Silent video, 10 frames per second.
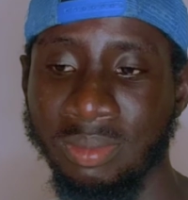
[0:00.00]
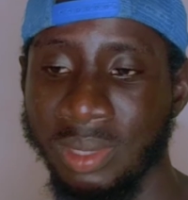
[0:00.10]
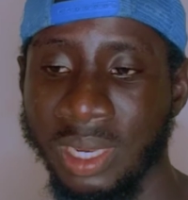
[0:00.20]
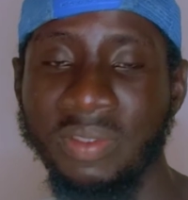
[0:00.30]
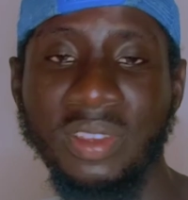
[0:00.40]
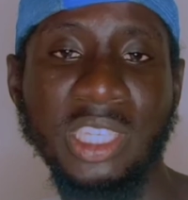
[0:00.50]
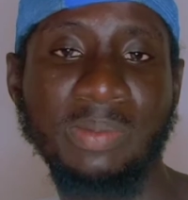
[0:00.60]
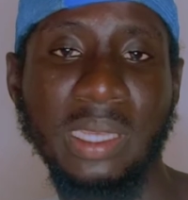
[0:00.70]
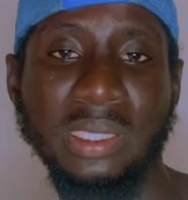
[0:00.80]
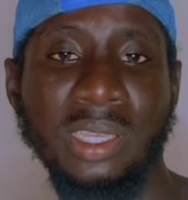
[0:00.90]
believing these
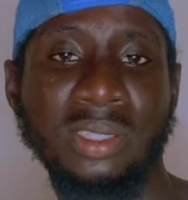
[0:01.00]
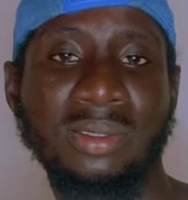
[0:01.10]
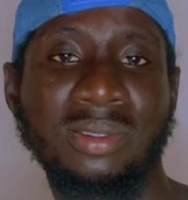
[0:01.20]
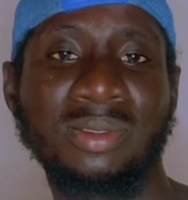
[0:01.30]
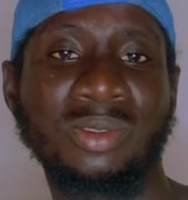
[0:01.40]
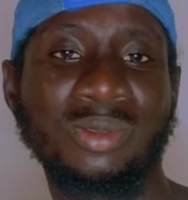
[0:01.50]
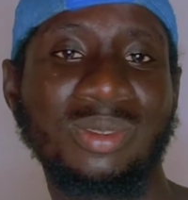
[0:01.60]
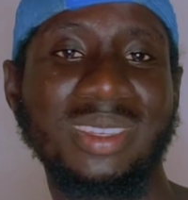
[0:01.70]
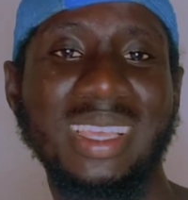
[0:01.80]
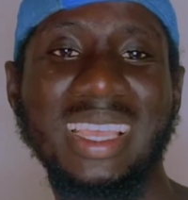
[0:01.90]
pastors
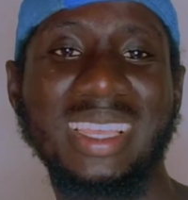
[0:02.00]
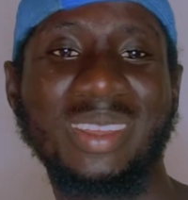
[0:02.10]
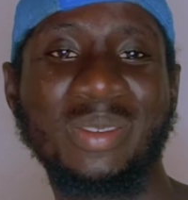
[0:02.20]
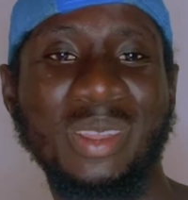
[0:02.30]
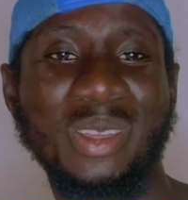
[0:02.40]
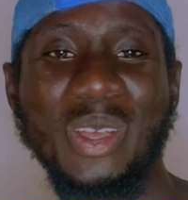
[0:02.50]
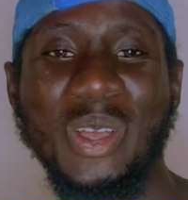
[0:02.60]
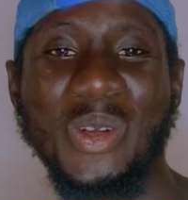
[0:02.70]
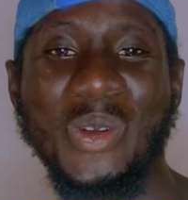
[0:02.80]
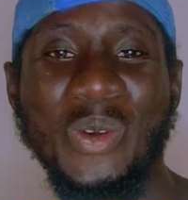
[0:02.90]

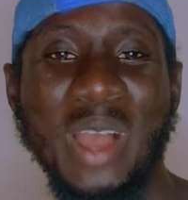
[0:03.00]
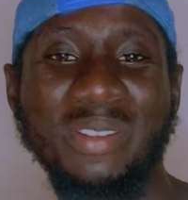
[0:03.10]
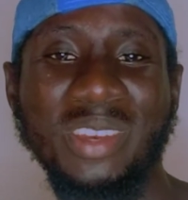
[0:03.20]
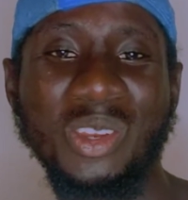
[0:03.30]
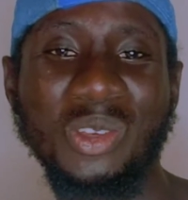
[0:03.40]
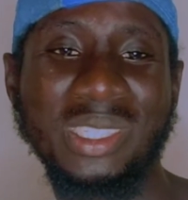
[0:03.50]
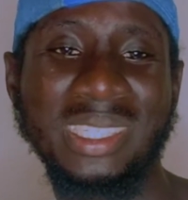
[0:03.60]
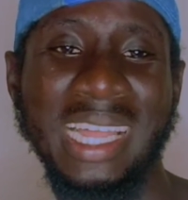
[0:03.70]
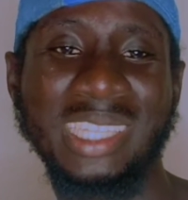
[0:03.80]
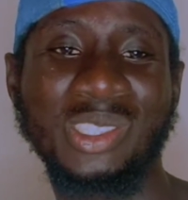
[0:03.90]
who have the notion
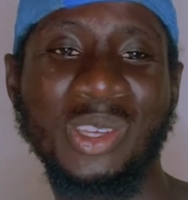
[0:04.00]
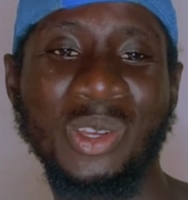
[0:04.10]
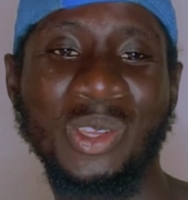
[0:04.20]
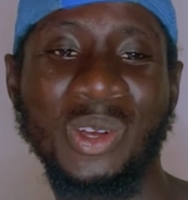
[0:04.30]
that your